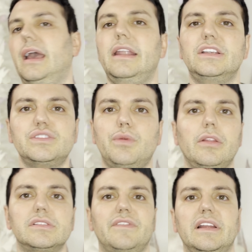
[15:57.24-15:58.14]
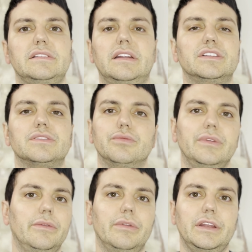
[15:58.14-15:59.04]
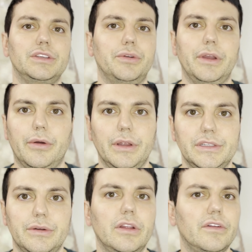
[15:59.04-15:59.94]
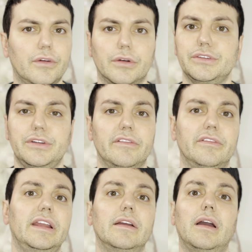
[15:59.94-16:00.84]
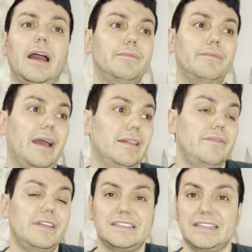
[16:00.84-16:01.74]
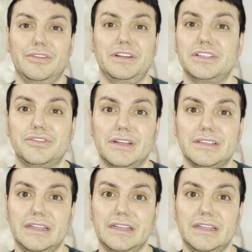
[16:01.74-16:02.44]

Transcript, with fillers: And it's just one of those events that I just really, really enjoy going to. I look forward to it every year. I, I love the distillery district.